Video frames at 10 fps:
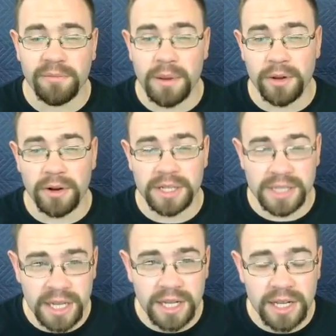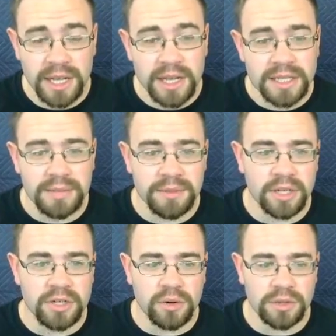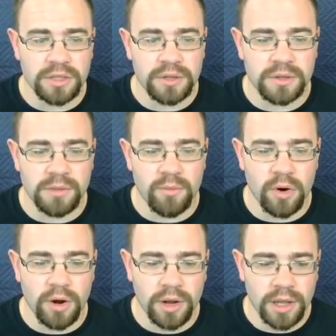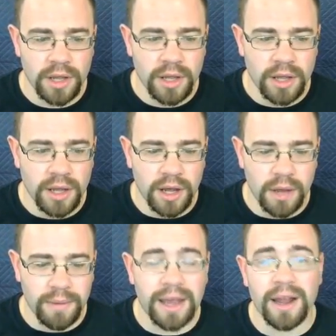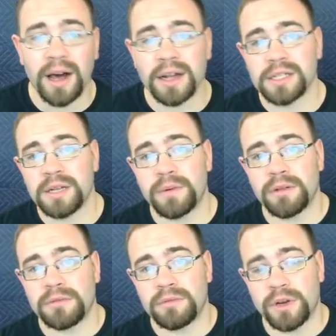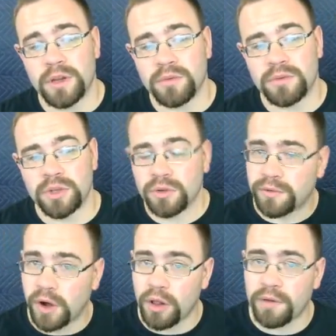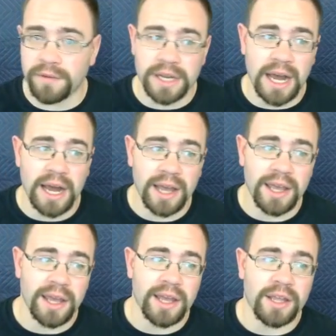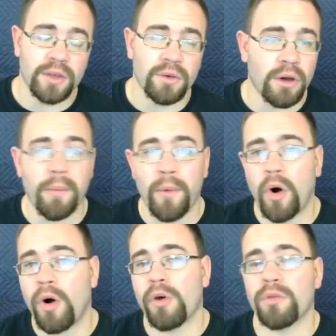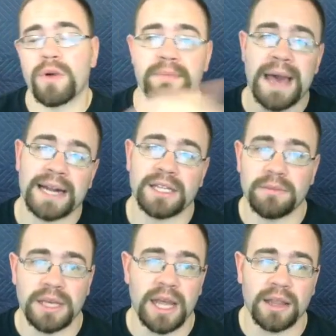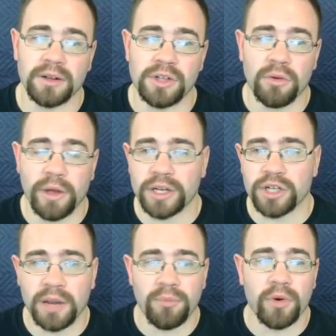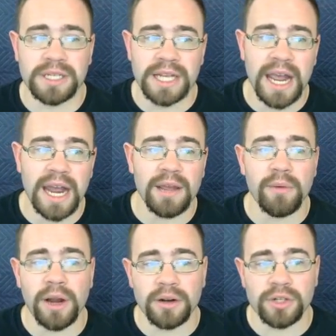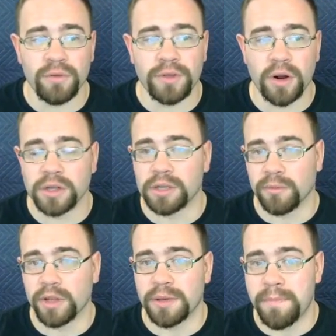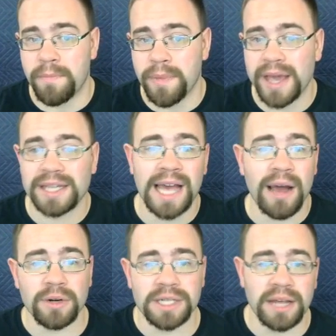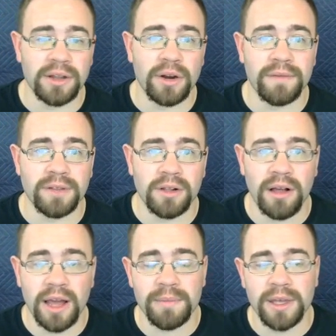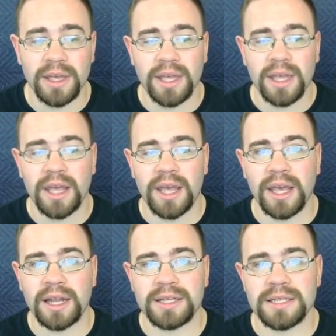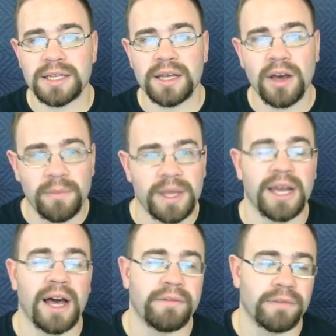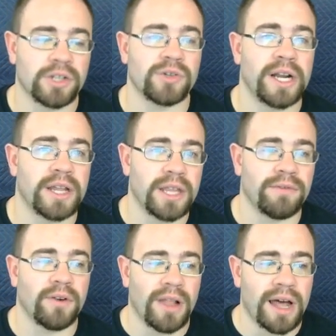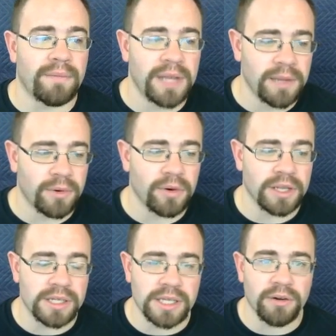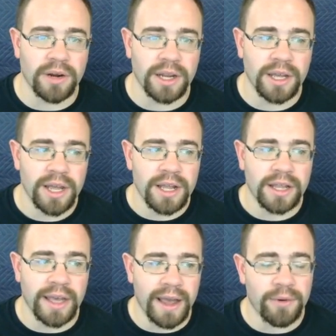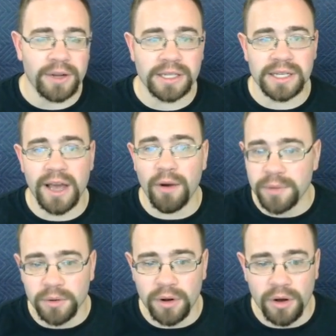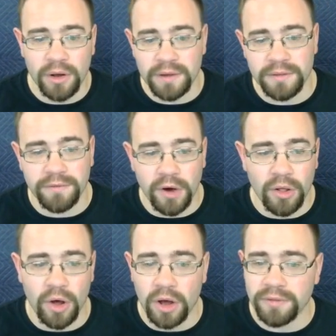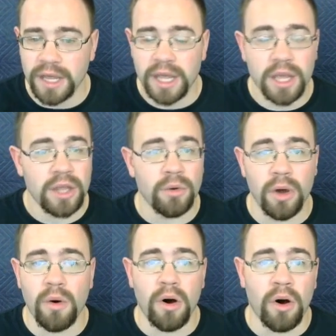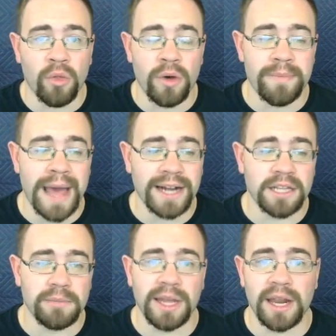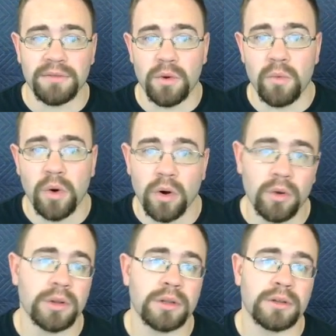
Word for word: probably already seen. Some of the controls could use some work. Um, and honestly, when you when you do fall off and die, you go all the way back to the beginning. There's no like checkpoints anywhere. So if there are some really big towers out there you have to climb, it's gonna be kind of frustrating. I think for a lot of people, considering the camera doesn't help you at all, and if you fall off, you go all the way back to the beginning of the world.